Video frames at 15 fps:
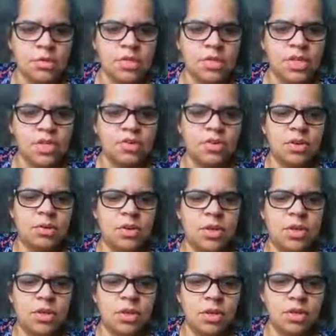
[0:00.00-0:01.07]
So that's what I'm
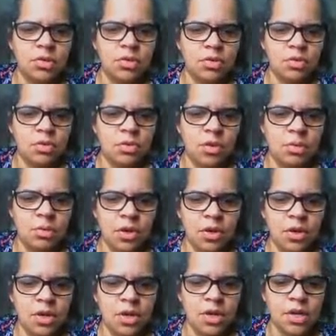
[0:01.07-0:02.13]
going to do. I'm going
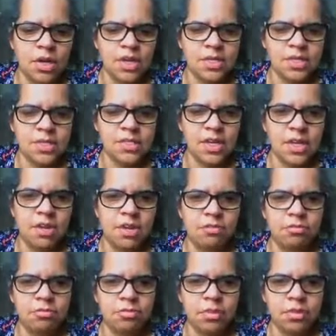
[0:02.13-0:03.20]
to go down and hit
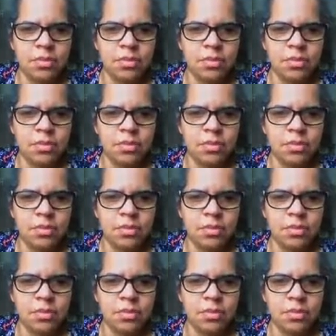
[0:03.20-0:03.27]
Save.